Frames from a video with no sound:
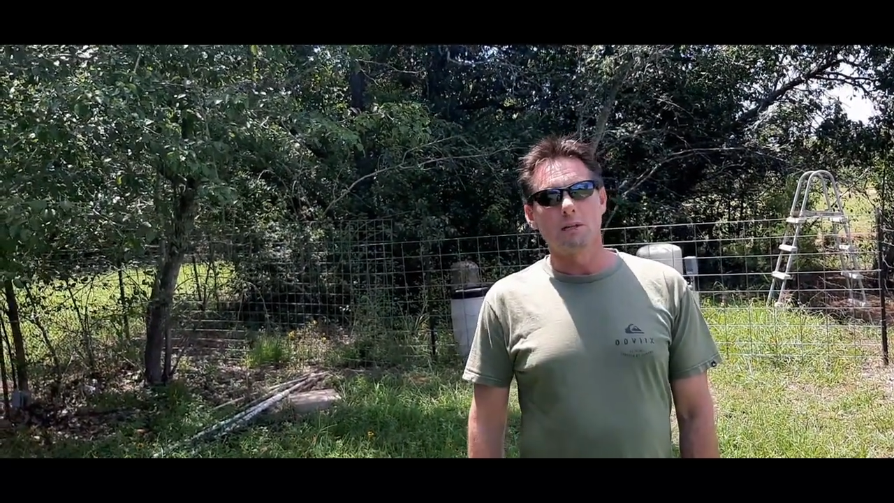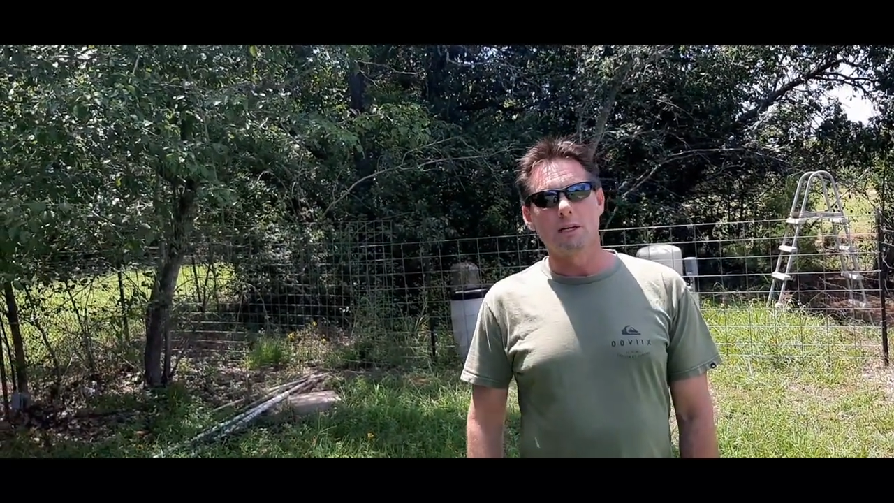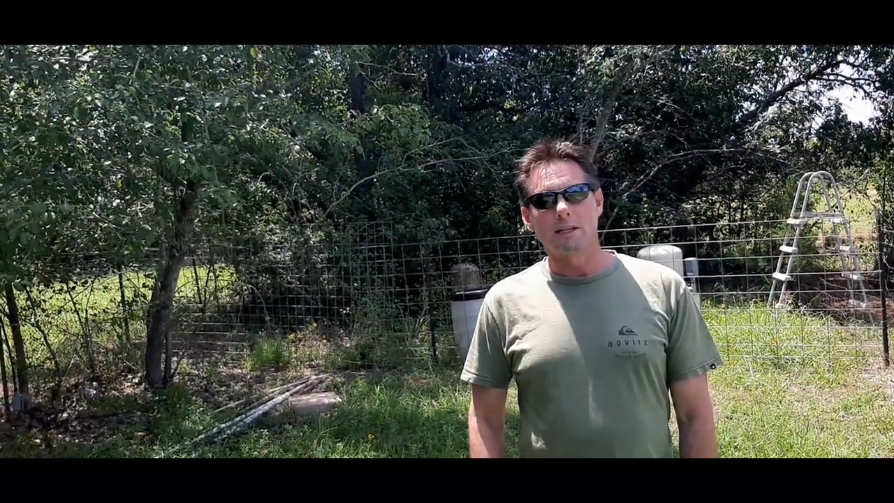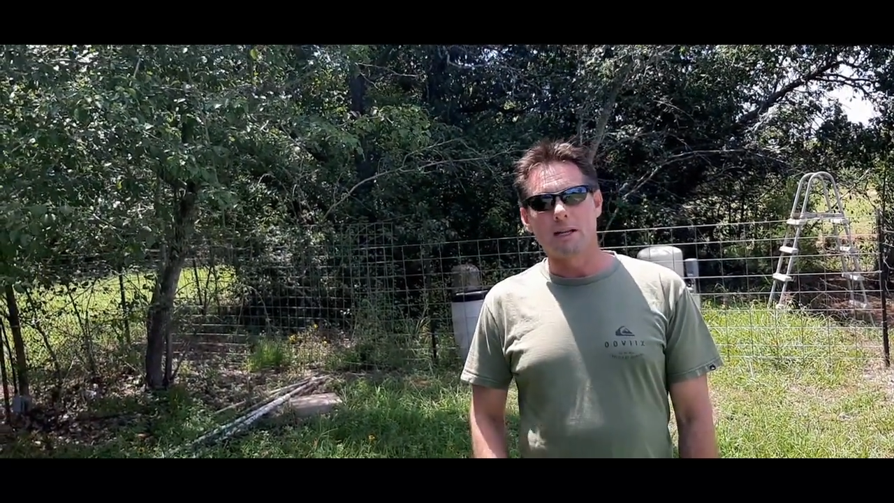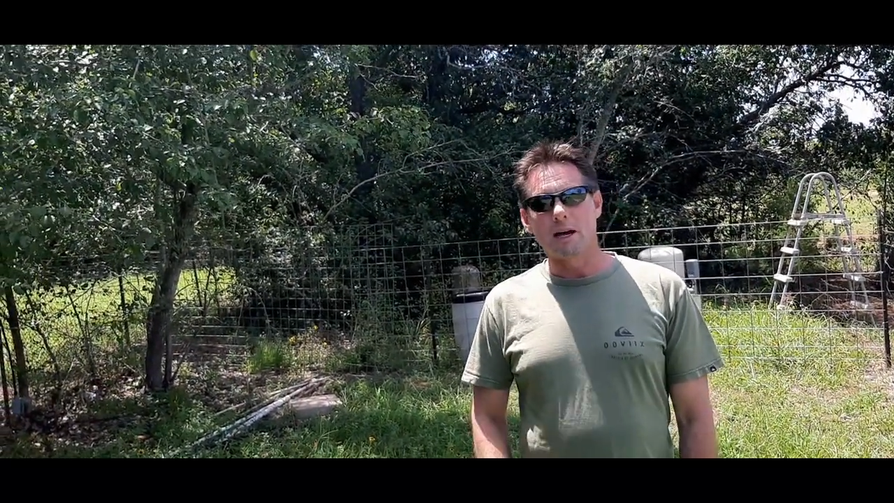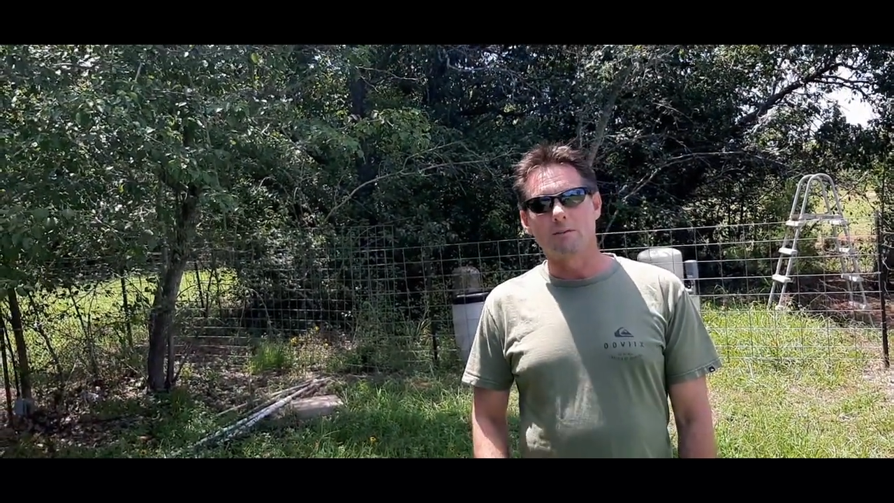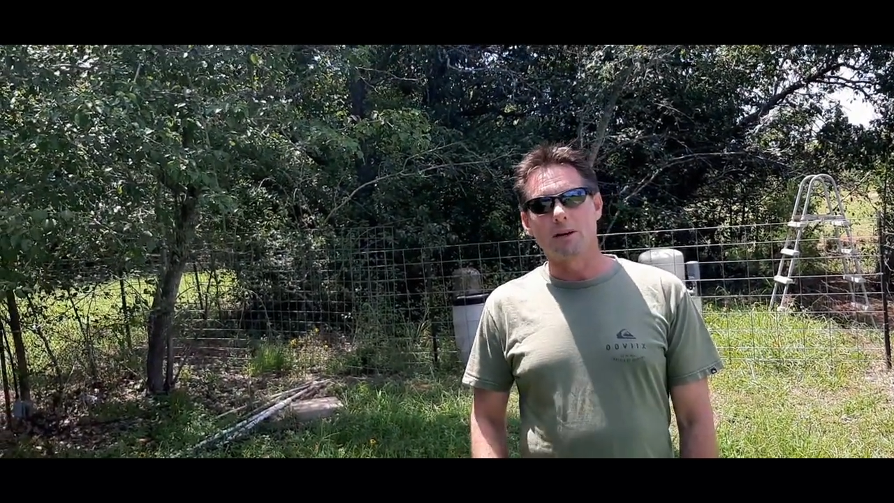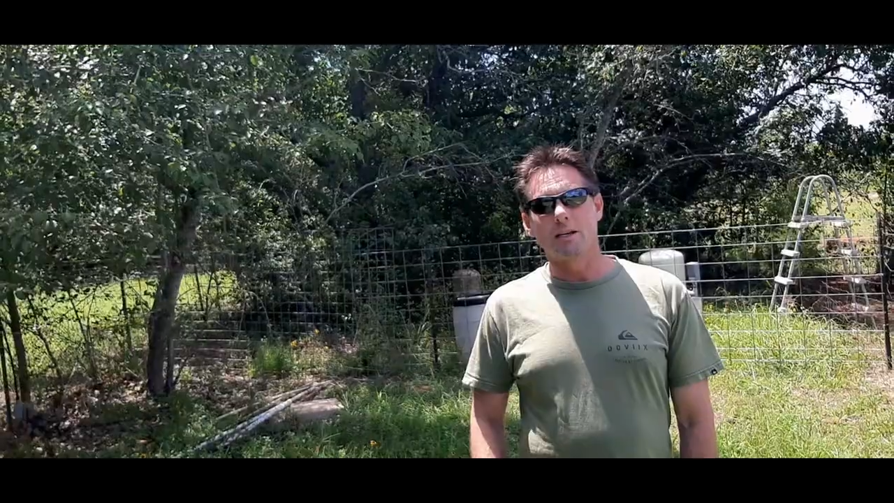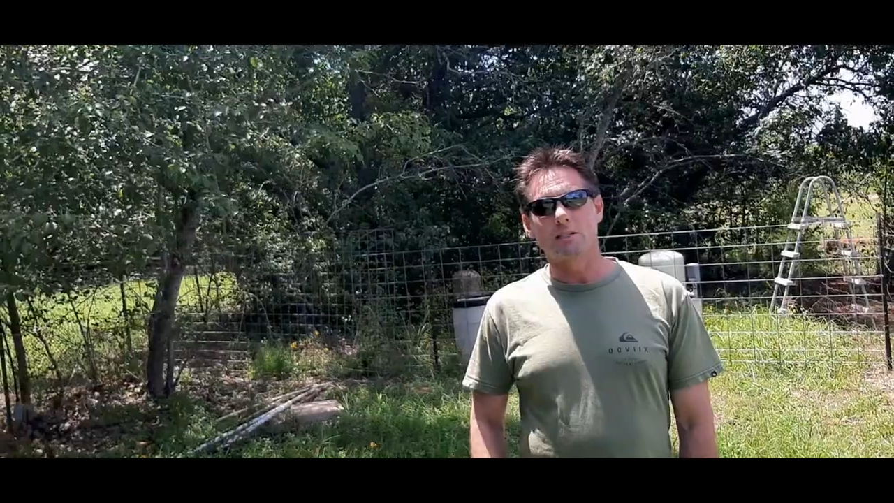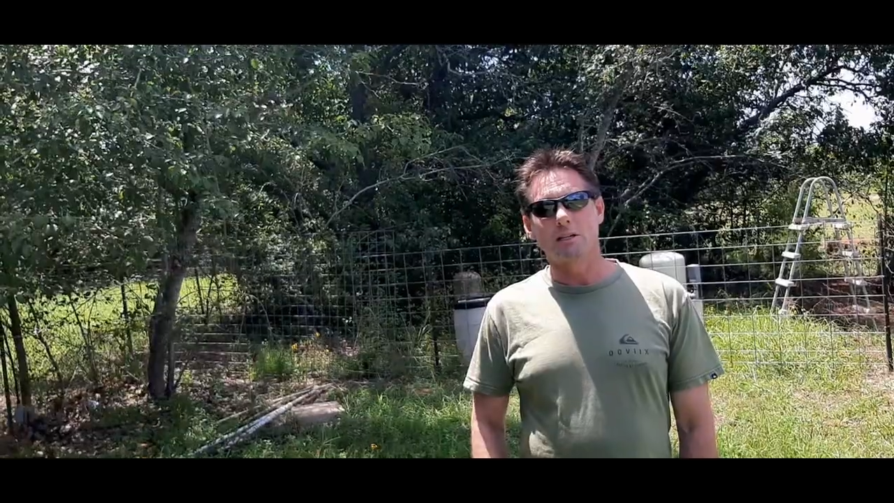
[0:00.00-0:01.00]
in the
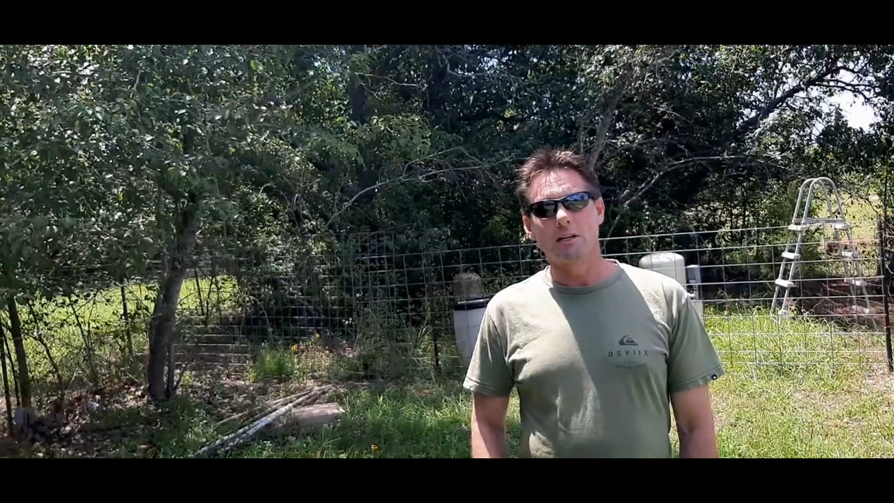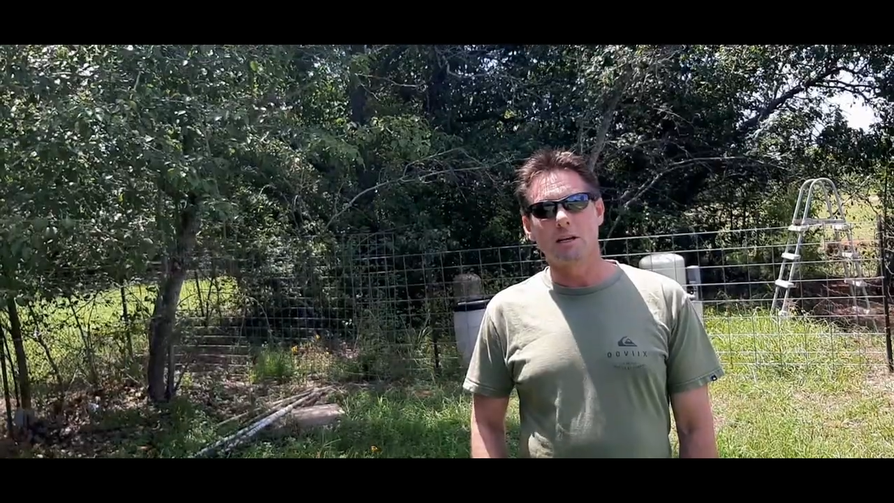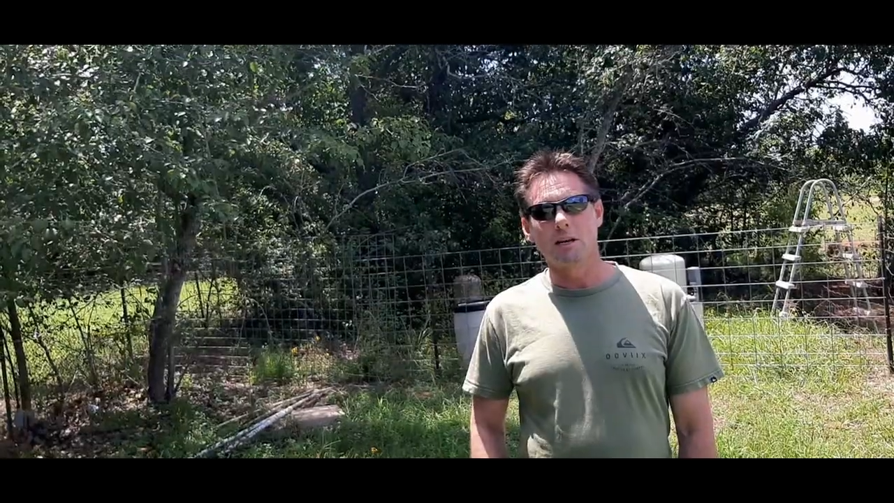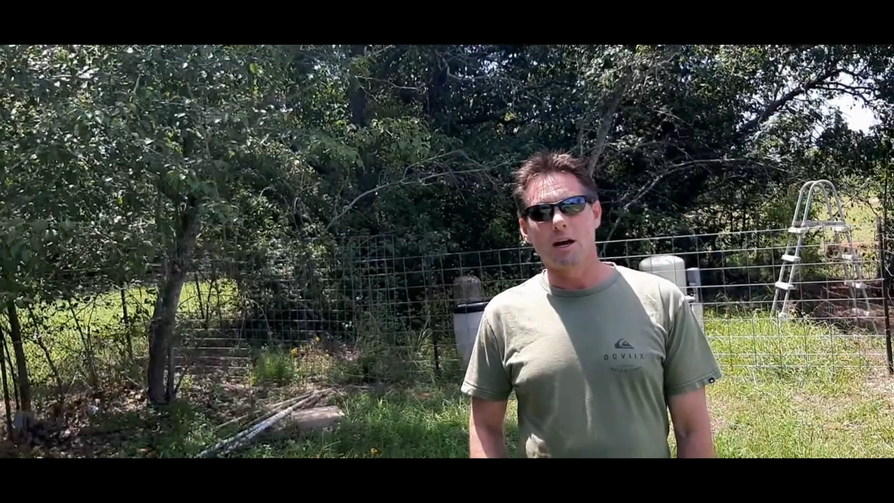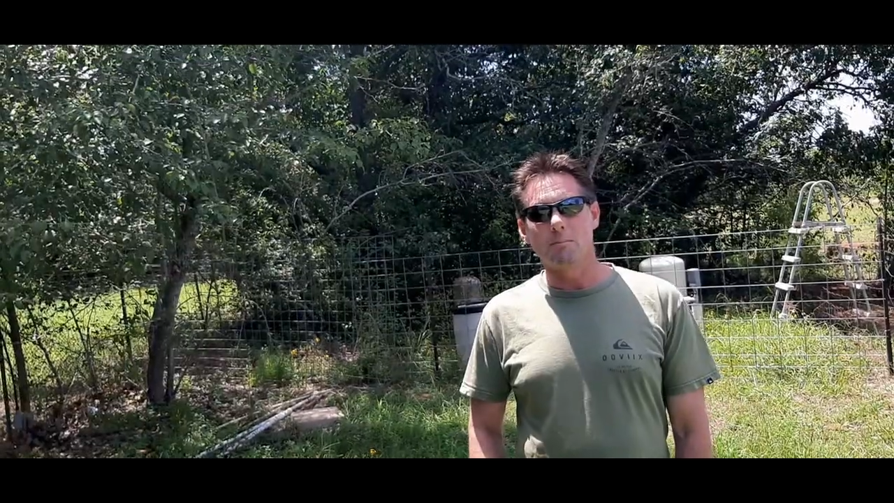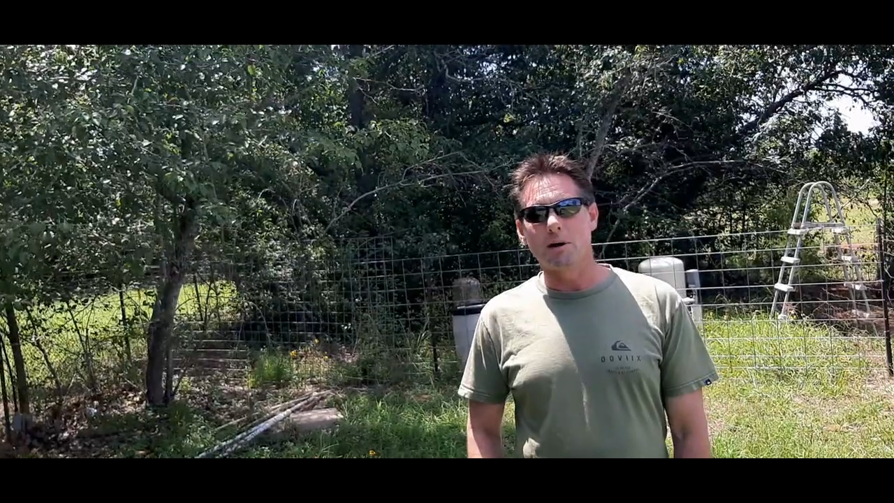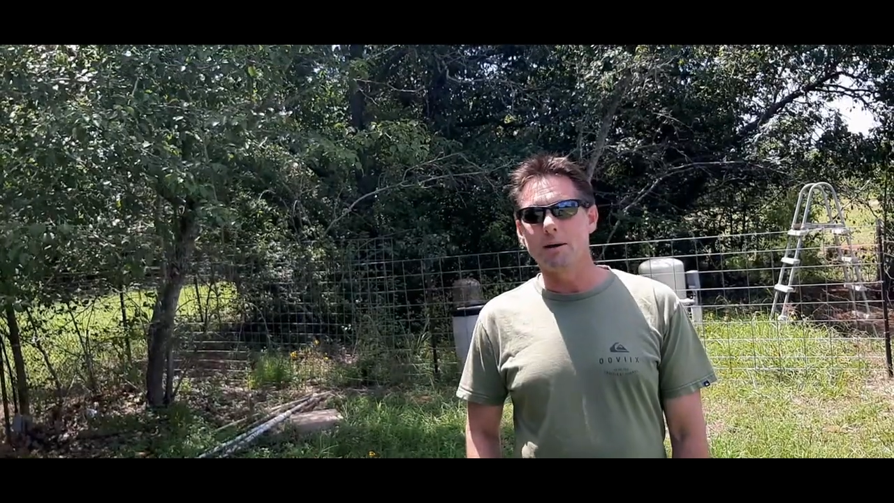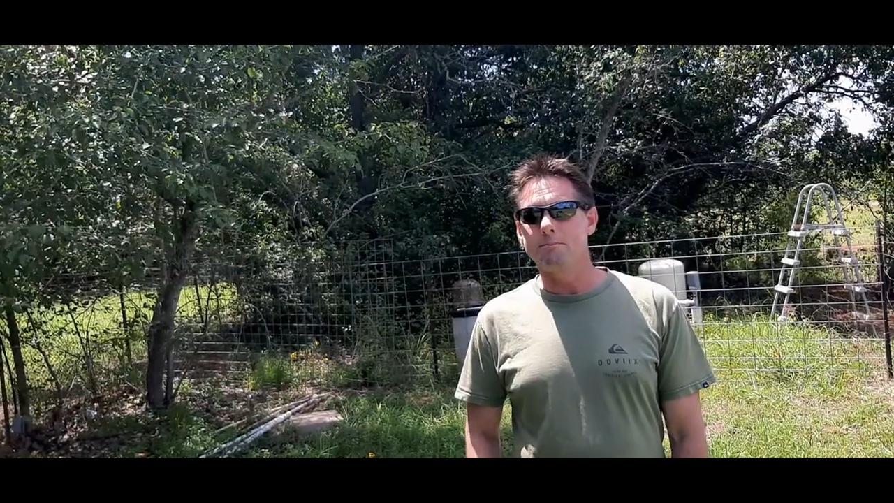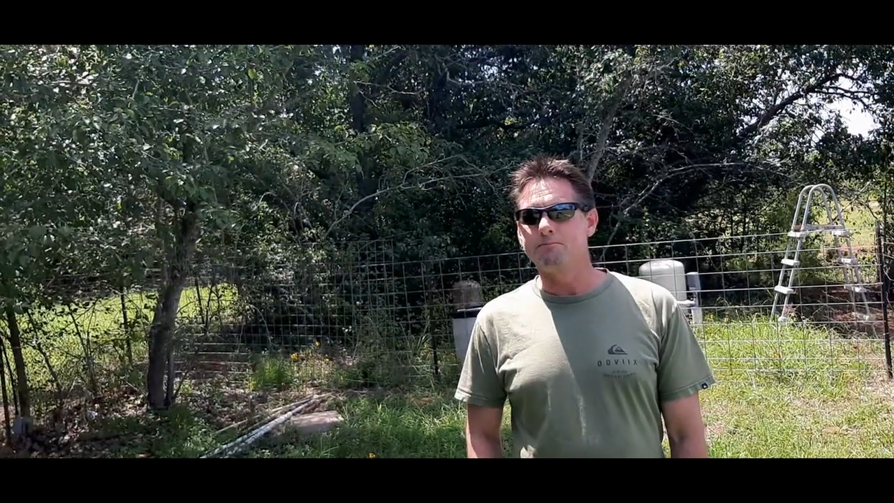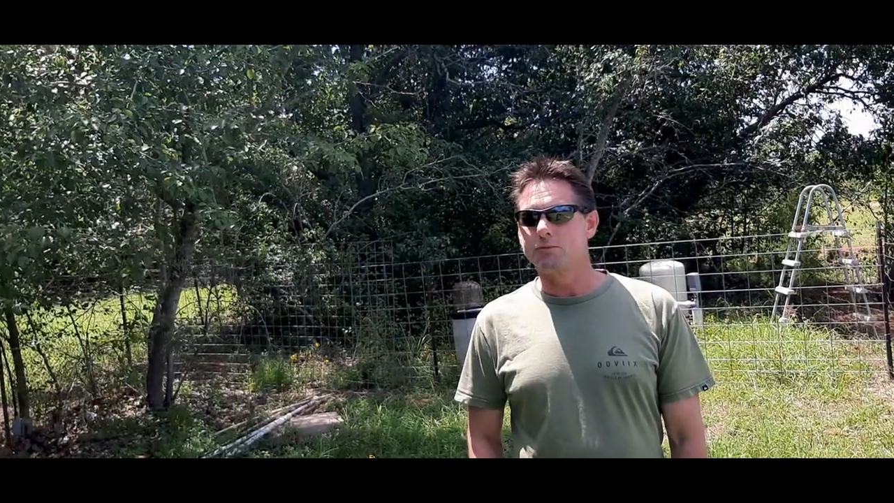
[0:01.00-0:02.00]
galvanized pipe.